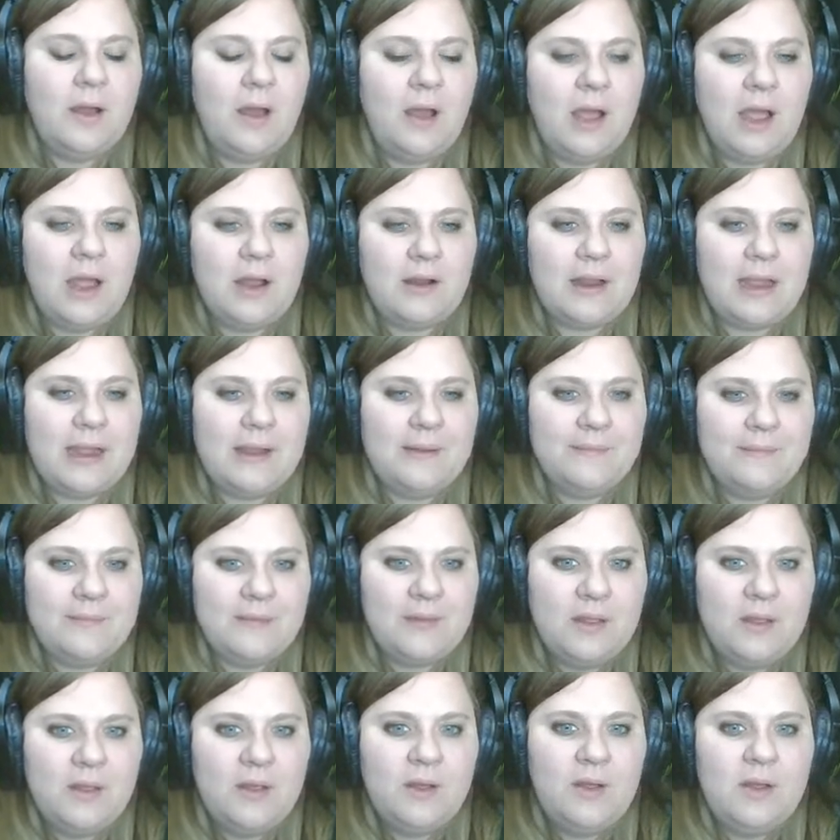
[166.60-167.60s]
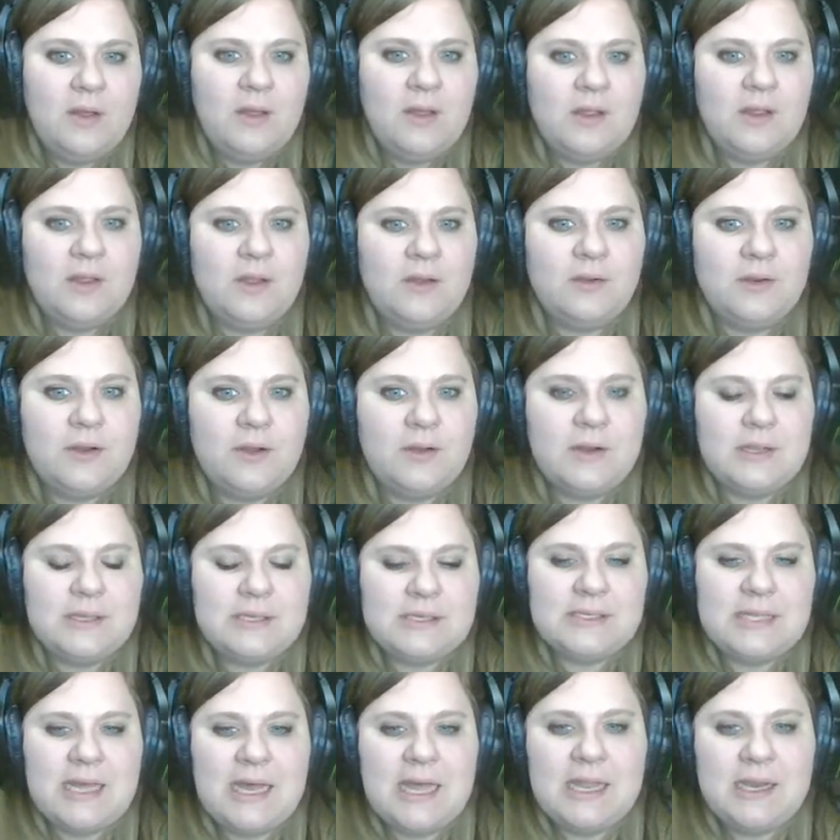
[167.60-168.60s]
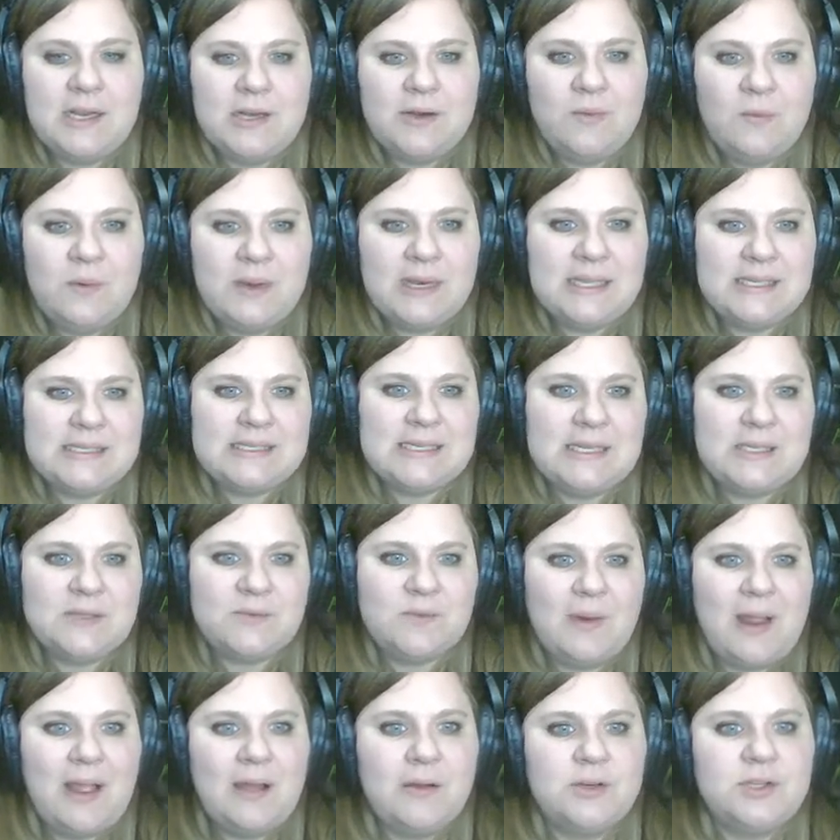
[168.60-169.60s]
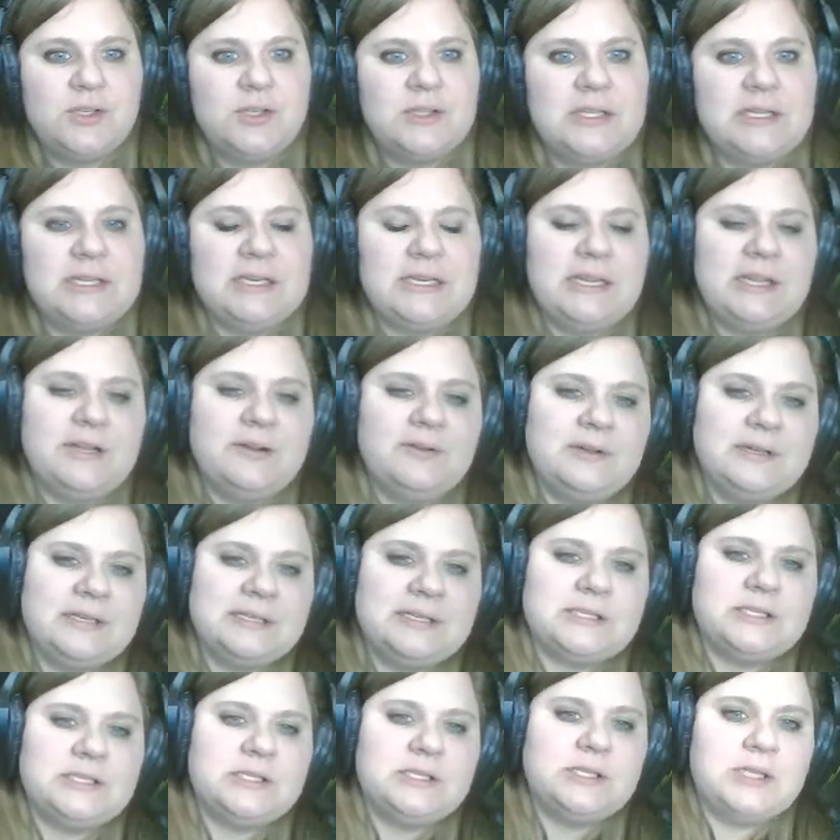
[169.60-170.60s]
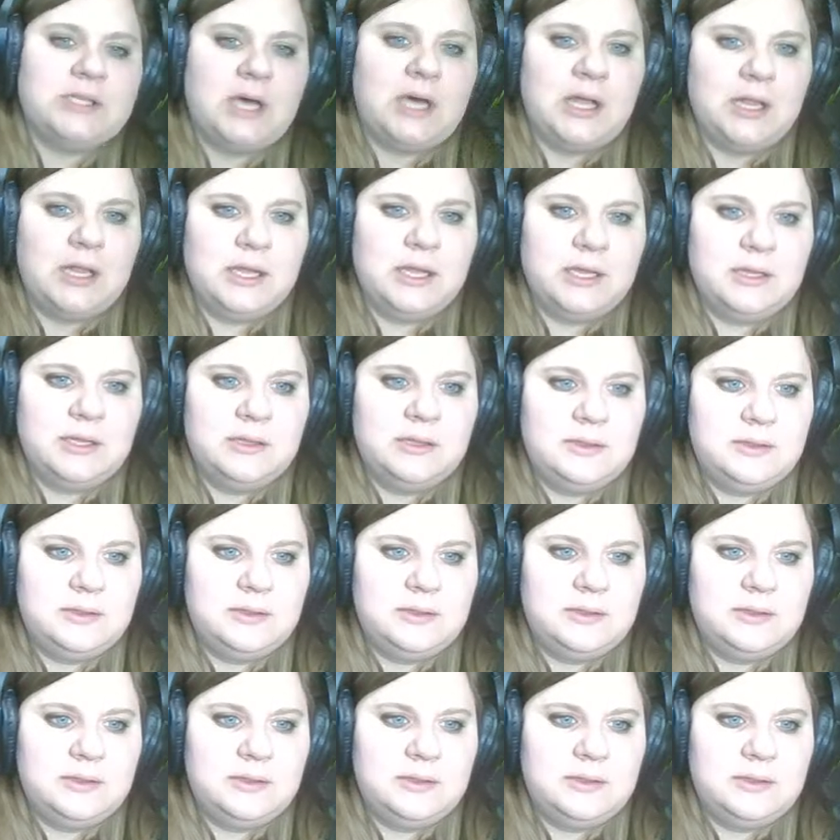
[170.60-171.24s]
All right, you'll notice that when it says round to the nearest dollar,